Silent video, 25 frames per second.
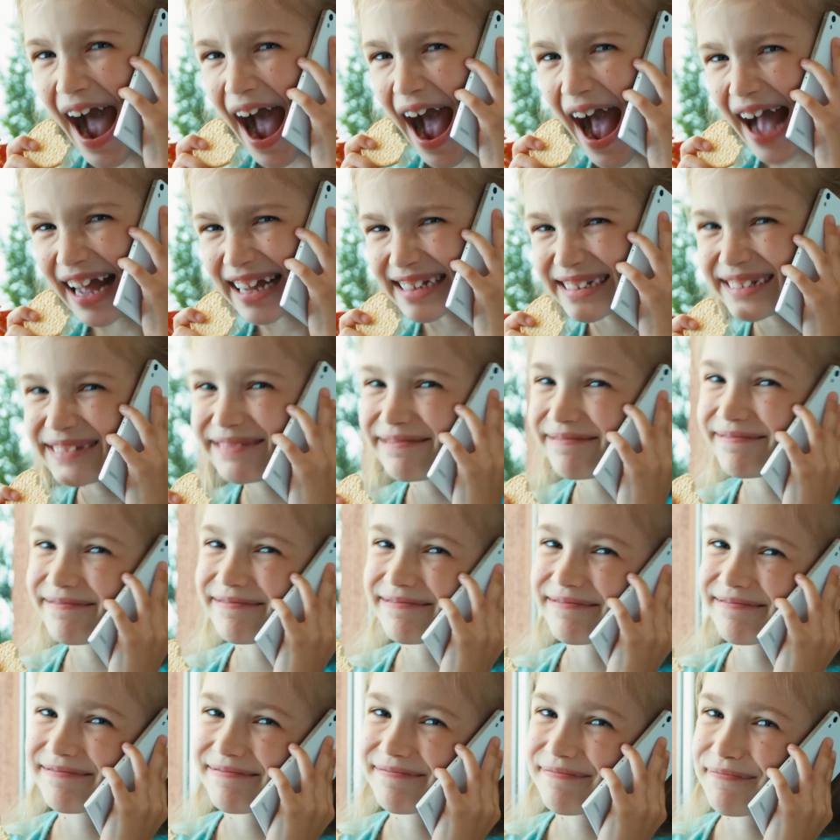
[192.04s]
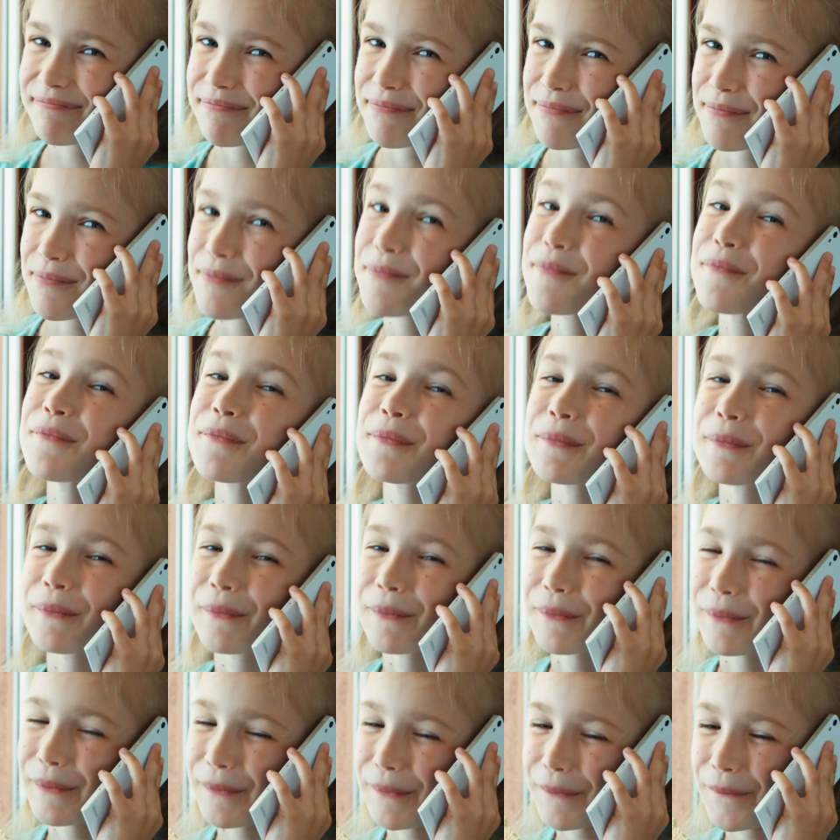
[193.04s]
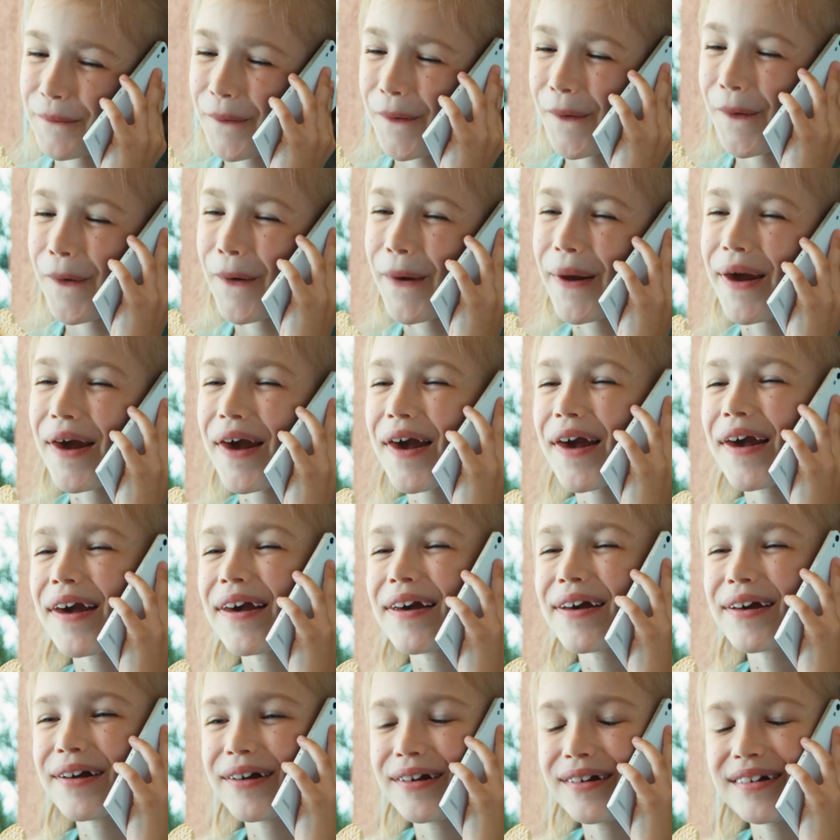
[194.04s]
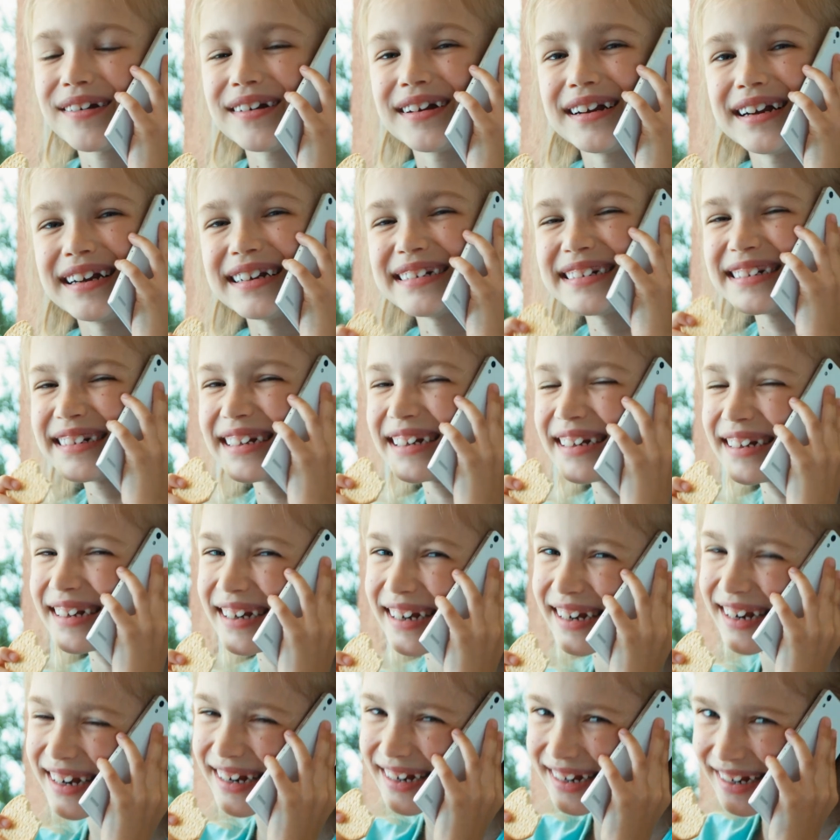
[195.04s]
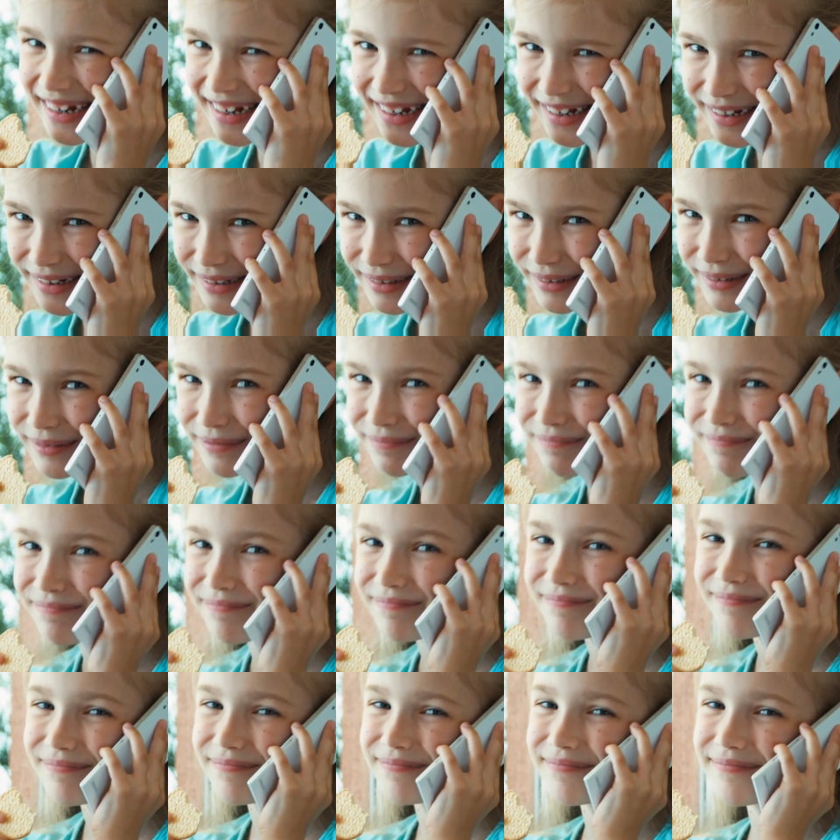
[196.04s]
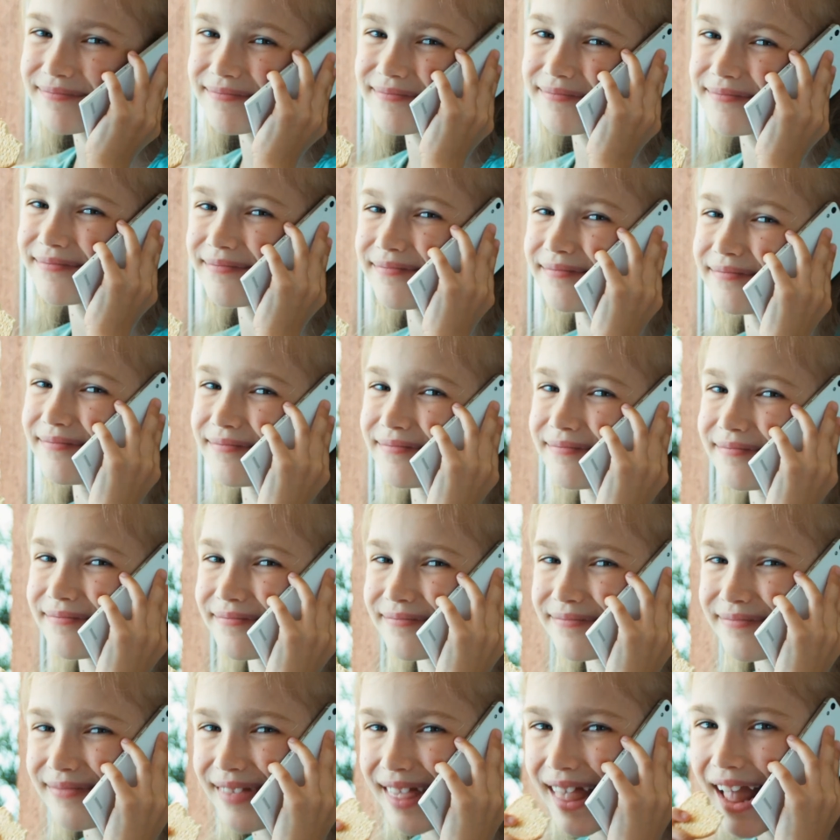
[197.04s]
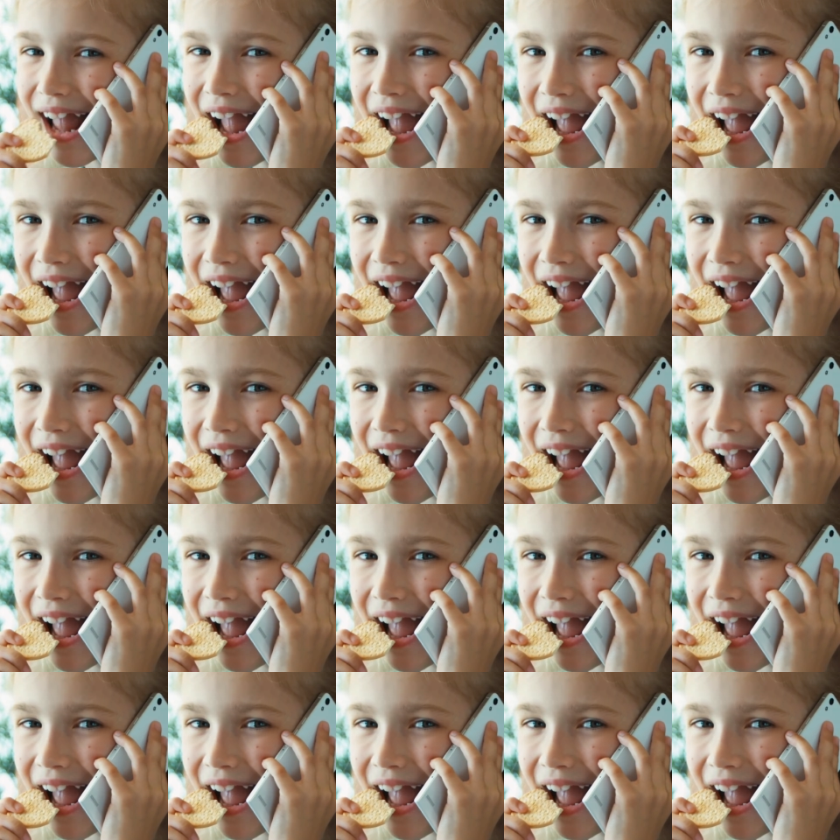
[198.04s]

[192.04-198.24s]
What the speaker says: Sometimes 12, but not usually. A child can't normally speak very well until they're about